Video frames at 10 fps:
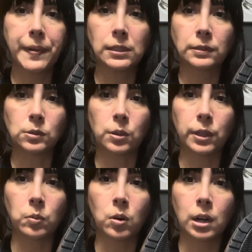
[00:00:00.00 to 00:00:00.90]
I've only
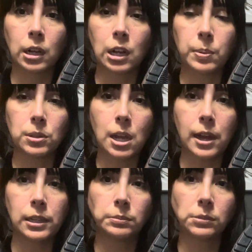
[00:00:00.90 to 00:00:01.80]
worn it a couple
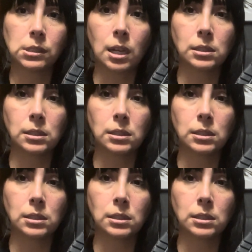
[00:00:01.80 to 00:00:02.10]
times.